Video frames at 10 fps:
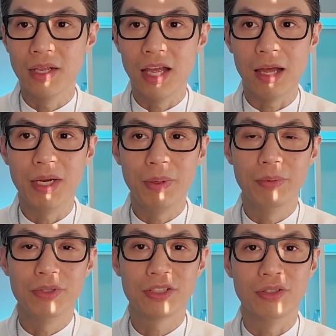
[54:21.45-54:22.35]
And many
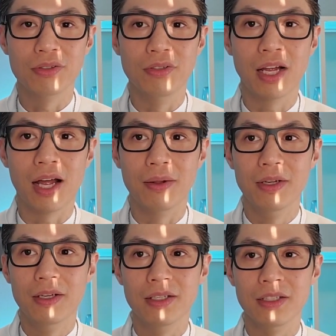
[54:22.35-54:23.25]
people just don't do that.
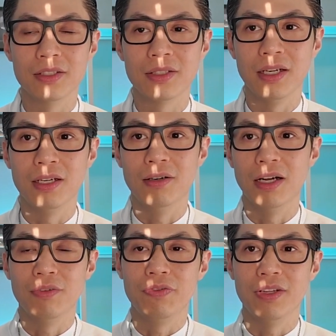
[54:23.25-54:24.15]
They just say, oh, I
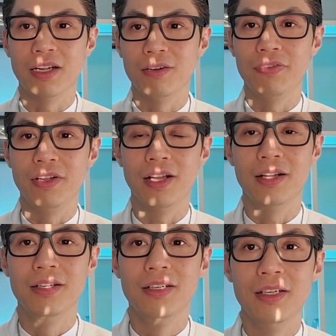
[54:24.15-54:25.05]
don't feel it.